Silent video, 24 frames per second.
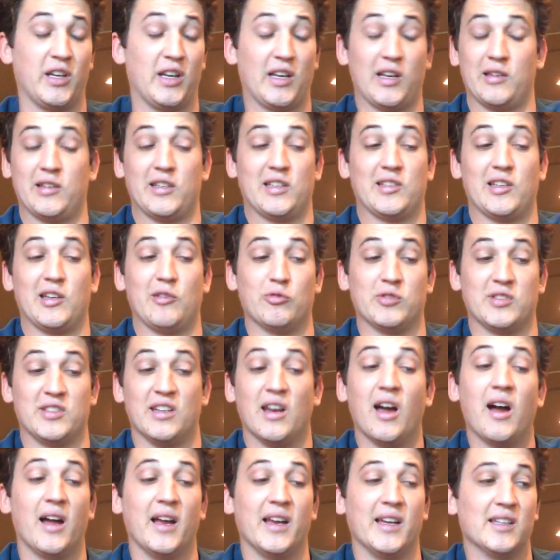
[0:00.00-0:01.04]
It was
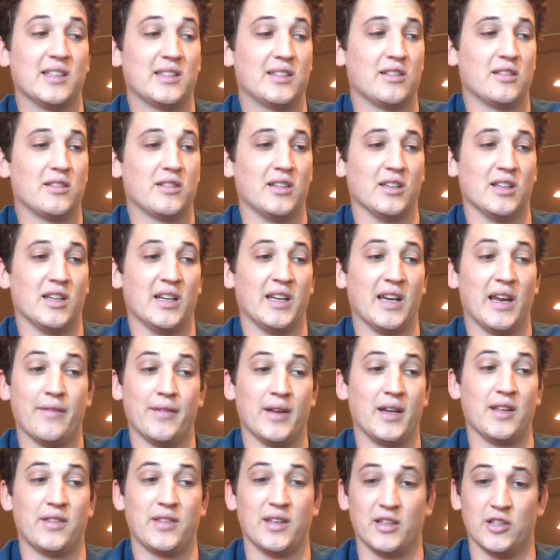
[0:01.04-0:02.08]
nice because I didn't have
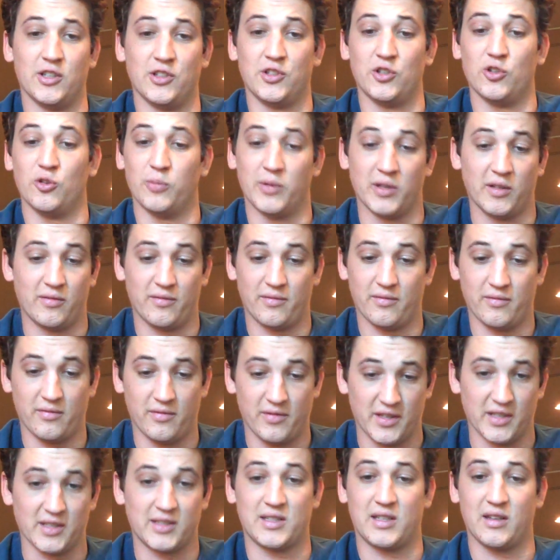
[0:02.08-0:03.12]
anything to do, but
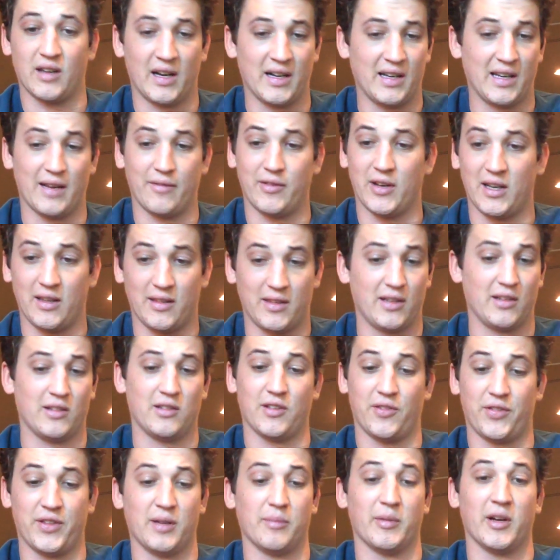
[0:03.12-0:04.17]
I didn't have anything to
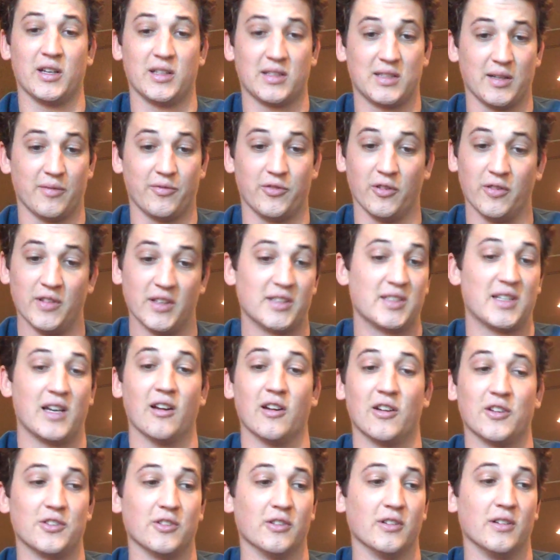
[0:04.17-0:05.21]
think about except for this
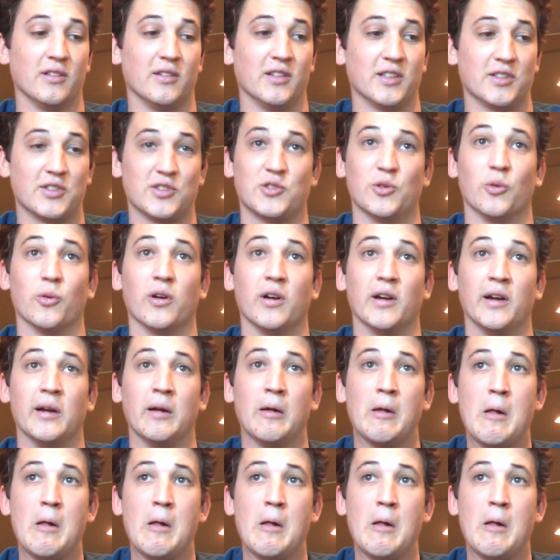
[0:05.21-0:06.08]
character and this story.